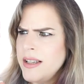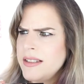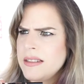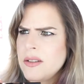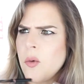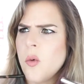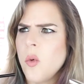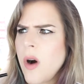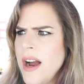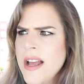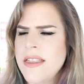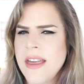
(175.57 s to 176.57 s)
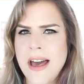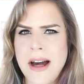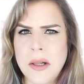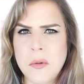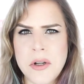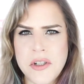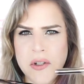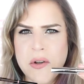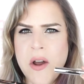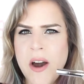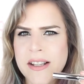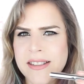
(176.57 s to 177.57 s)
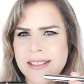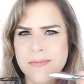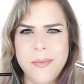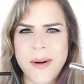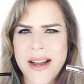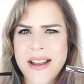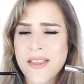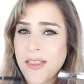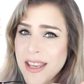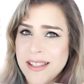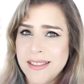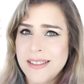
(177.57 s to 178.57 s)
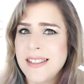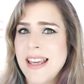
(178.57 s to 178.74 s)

So why the hell would you not buy this